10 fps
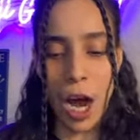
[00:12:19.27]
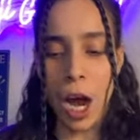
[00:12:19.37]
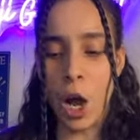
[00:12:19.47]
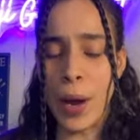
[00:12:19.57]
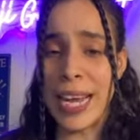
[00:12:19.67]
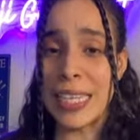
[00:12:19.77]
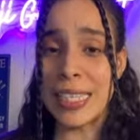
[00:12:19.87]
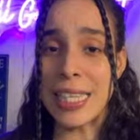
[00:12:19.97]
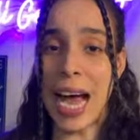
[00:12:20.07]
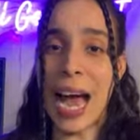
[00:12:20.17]
Oh, and
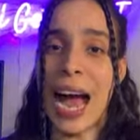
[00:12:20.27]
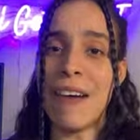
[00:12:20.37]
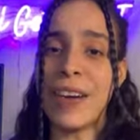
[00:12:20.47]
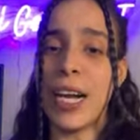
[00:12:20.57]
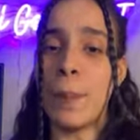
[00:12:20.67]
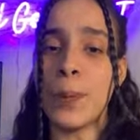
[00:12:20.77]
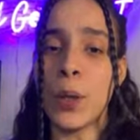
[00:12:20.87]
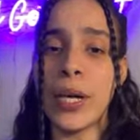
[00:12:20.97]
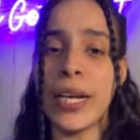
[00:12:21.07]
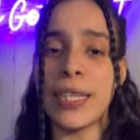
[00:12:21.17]
it's not, I haven't
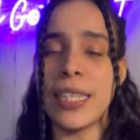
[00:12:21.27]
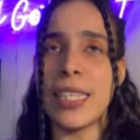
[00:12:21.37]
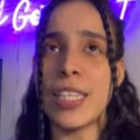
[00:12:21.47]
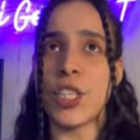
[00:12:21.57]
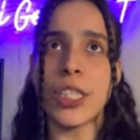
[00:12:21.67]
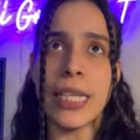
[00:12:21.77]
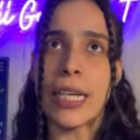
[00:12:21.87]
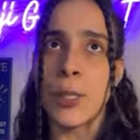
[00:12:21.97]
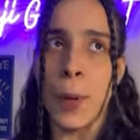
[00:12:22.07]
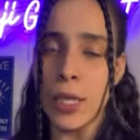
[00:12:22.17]
uploaded it. This is just
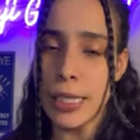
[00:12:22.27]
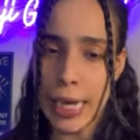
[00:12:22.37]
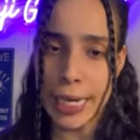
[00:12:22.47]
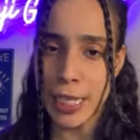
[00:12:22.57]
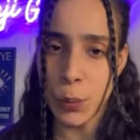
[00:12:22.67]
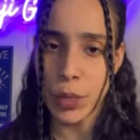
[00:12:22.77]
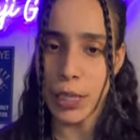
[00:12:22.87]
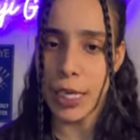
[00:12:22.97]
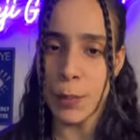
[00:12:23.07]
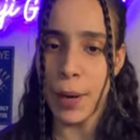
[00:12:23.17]
like spontaneous
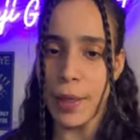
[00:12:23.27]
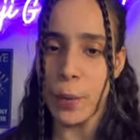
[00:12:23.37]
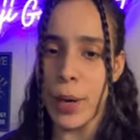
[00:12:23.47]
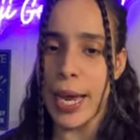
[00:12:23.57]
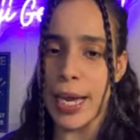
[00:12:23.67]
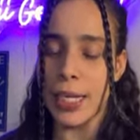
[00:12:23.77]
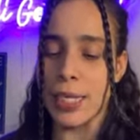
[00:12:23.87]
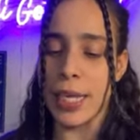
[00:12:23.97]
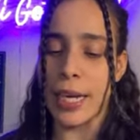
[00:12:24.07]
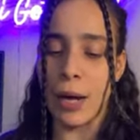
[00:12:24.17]
release, by the way,
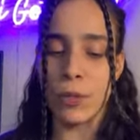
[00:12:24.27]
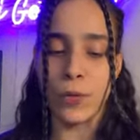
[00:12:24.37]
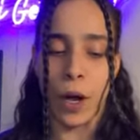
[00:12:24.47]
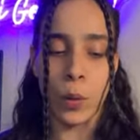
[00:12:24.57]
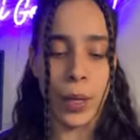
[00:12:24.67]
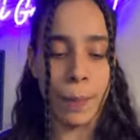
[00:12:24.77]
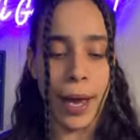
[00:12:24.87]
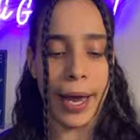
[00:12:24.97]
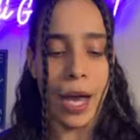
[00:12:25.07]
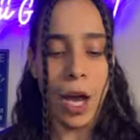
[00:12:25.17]
because like I was following
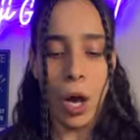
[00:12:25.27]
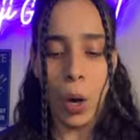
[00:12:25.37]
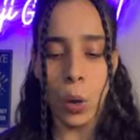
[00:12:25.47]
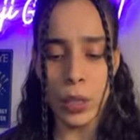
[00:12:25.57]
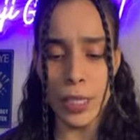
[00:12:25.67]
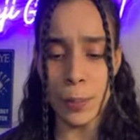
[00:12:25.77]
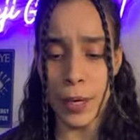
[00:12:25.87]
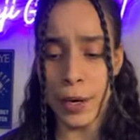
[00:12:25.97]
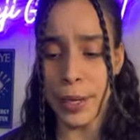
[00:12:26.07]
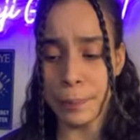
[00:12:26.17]
my Holy
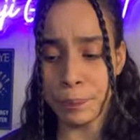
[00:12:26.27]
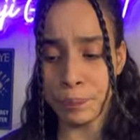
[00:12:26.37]
Spirit.